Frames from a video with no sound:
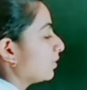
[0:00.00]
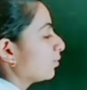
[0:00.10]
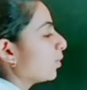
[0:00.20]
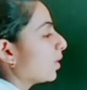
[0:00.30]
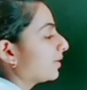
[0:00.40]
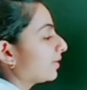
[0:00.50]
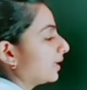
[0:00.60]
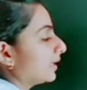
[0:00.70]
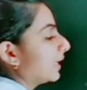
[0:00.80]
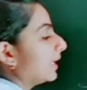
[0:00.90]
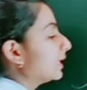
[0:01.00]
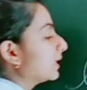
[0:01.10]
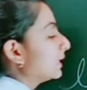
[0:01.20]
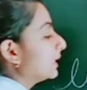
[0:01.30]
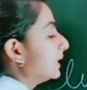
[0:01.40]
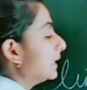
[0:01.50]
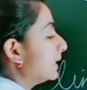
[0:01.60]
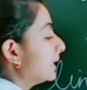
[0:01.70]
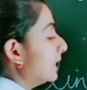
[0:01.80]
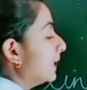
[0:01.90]
Quadratic,
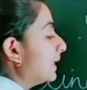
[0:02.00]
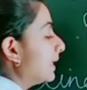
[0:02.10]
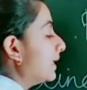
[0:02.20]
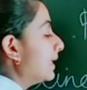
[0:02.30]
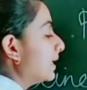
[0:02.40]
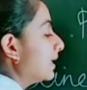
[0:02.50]
degree